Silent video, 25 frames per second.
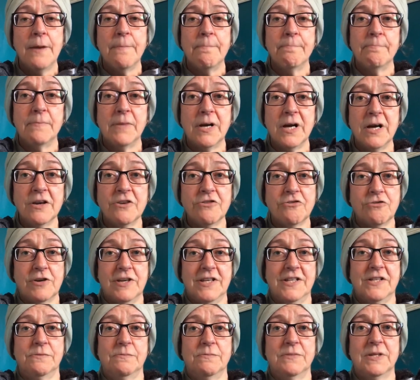Marjorie
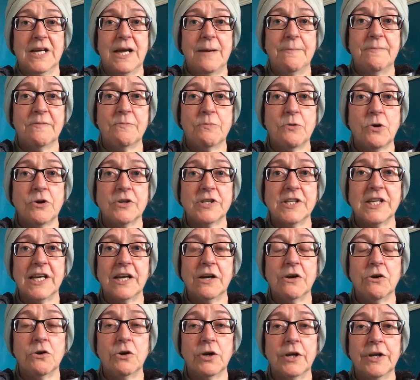sometimes brought in
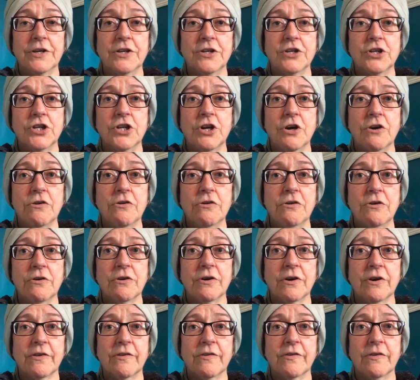coloured
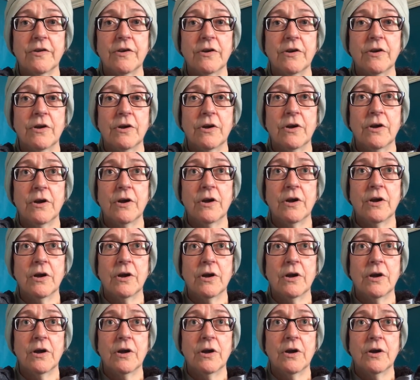chalks.
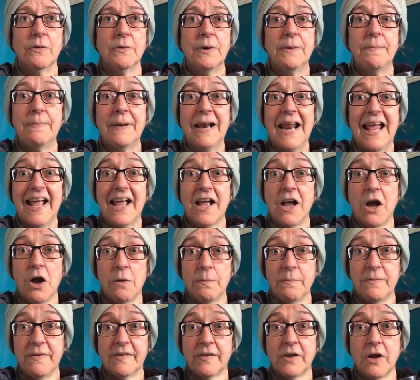We'd play
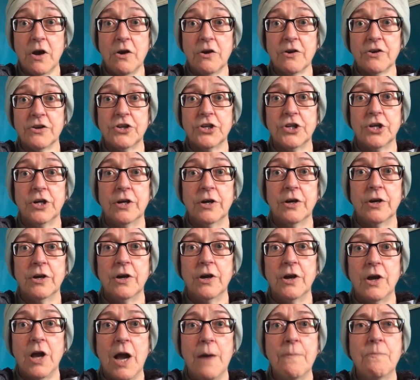hopscotch
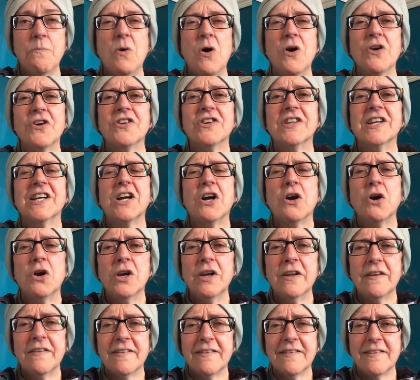and watch the
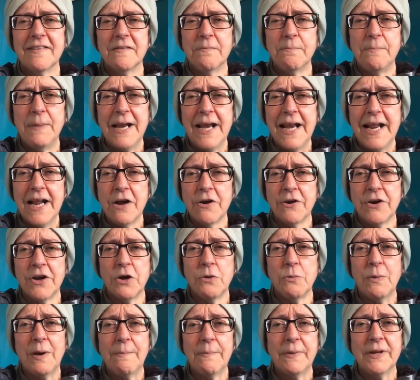colours spinning on her
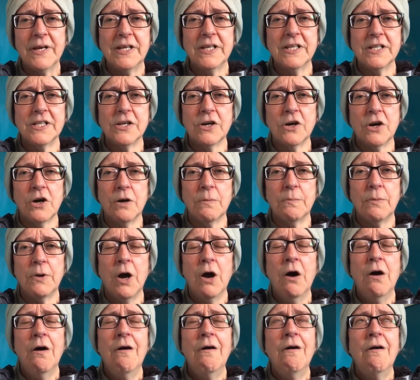whip and top.
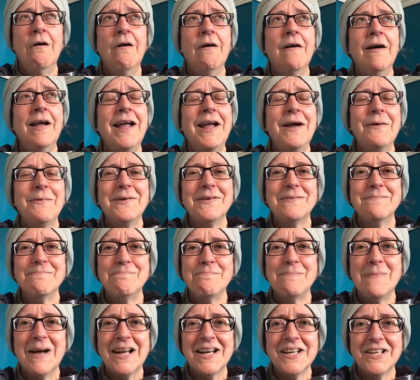Oh, it was
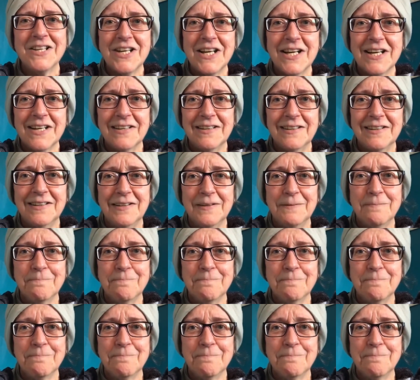magical.